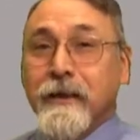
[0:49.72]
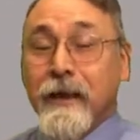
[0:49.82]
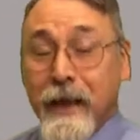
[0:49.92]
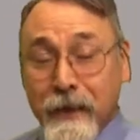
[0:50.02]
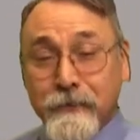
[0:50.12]

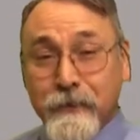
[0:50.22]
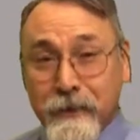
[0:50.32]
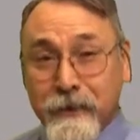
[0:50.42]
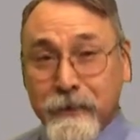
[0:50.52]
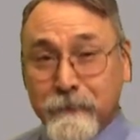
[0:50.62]
like to
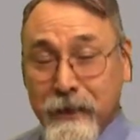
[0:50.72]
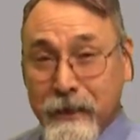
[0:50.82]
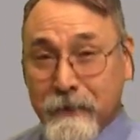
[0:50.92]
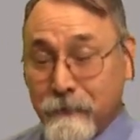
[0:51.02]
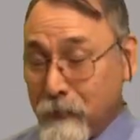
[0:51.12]
keep
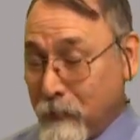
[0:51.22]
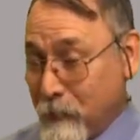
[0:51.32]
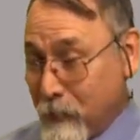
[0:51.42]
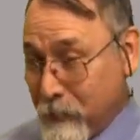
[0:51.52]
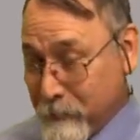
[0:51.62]
data for a
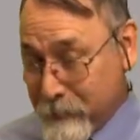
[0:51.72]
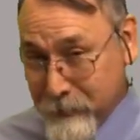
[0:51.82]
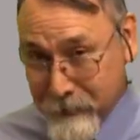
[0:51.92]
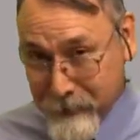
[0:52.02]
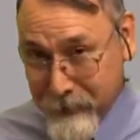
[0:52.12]
long
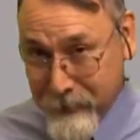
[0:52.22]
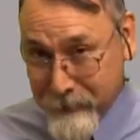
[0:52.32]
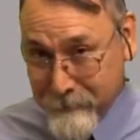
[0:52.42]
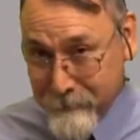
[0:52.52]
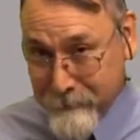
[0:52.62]
period of time.